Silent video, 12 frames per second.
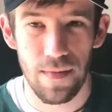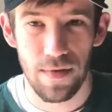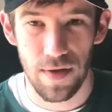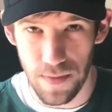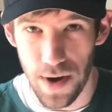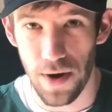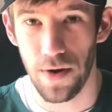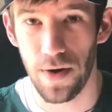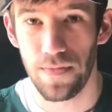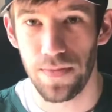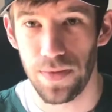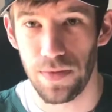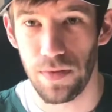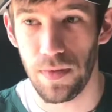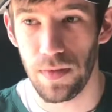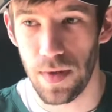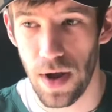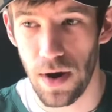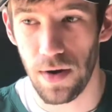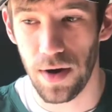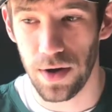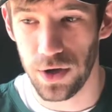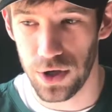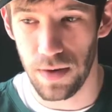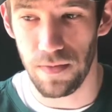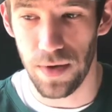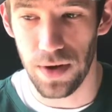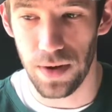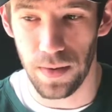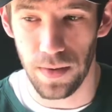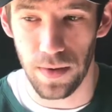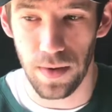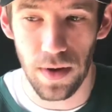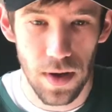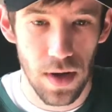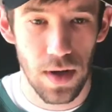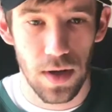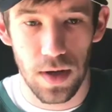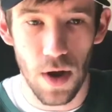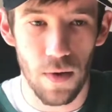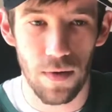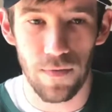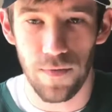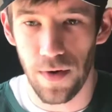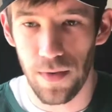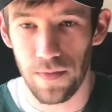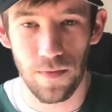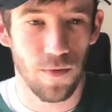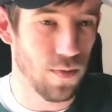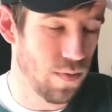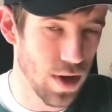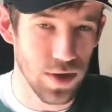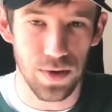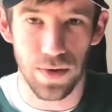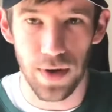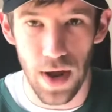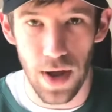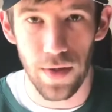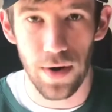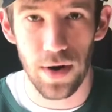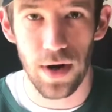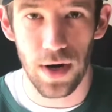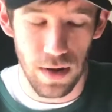smeared during shipment and going from one place to another and